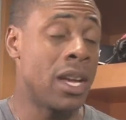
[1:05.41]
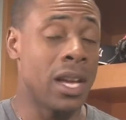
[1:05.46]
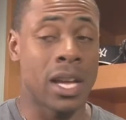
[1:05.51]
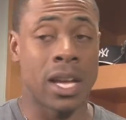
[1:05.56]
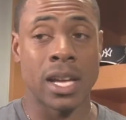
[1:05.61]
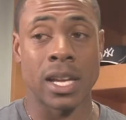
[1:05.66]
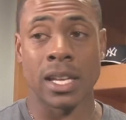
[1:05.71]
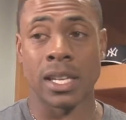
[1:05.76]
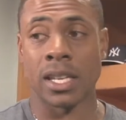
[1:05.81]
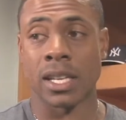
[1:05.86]

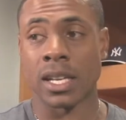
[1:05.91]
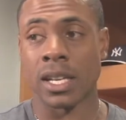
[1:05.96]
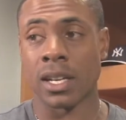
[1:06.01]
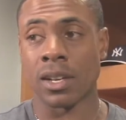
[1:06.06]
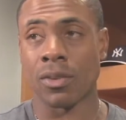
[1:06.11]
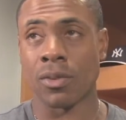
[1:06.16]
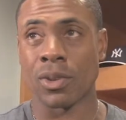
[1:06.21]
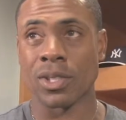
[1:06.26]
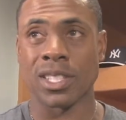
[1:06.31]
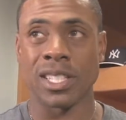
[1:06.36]
And uh,
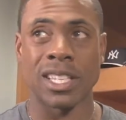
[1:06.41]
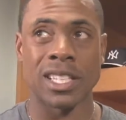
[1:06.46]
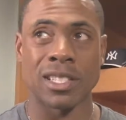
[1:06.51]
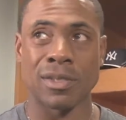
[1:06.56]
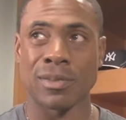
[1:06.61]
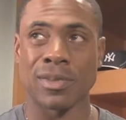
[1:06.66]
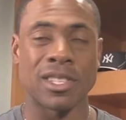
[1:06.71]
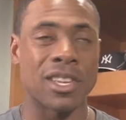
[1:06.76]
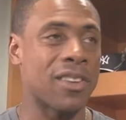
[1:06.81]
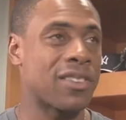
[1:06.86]
once he gets
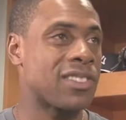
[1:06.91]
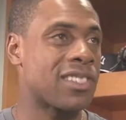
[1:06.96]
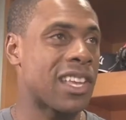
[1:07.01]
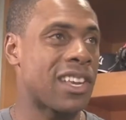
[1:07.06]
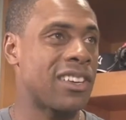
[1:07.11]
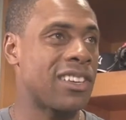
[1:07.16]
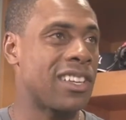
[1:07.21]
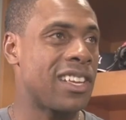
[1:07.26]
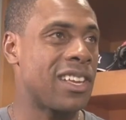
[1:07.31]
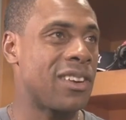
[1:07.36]
himself
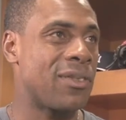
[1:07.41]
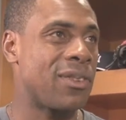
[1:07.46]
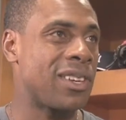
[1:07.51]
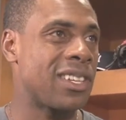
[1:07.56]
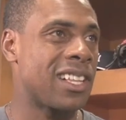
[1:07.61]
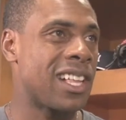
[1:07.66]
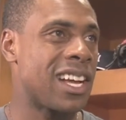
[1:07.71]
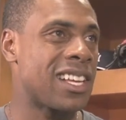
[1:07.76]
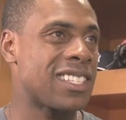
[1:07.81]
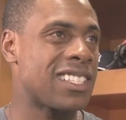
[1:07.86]
settled in,
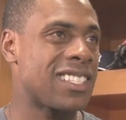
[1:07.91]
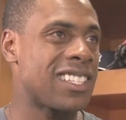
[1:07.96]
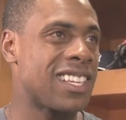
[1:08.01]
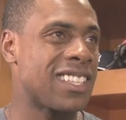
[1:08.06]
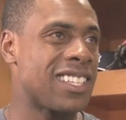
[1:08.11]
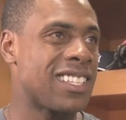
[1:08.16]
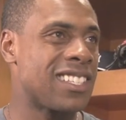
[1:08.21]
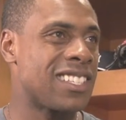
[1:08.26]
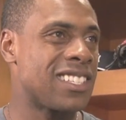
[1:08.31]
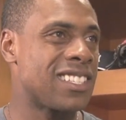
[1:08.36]
realizes that
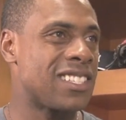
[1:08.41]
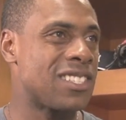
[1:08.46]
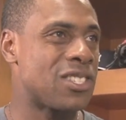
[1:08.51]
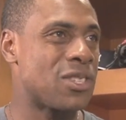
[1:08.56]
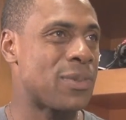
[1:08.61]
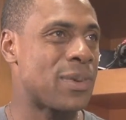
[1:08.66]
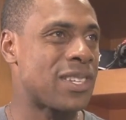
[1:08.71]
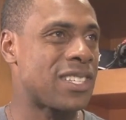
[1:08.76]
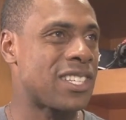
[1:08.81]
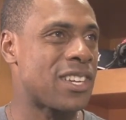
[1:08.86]
this isn't too
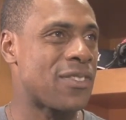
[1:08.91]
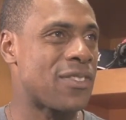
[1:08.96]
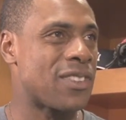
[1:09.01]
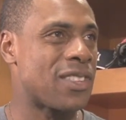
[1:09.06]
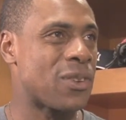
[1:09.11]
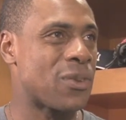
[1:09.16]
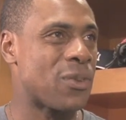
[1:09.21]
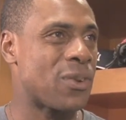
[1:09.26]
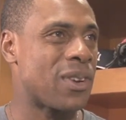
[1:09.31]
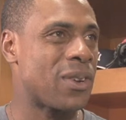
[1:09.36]
much different
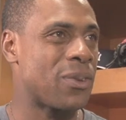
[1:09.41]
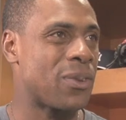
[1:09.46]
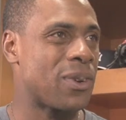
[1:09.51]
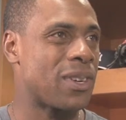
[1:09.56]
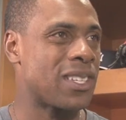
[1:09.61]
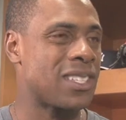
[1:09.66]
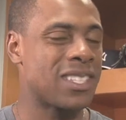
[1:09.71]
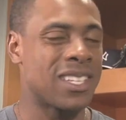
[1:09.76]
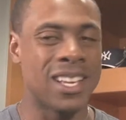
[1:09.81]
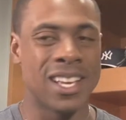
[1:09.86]
than what it
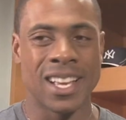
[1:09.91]
was,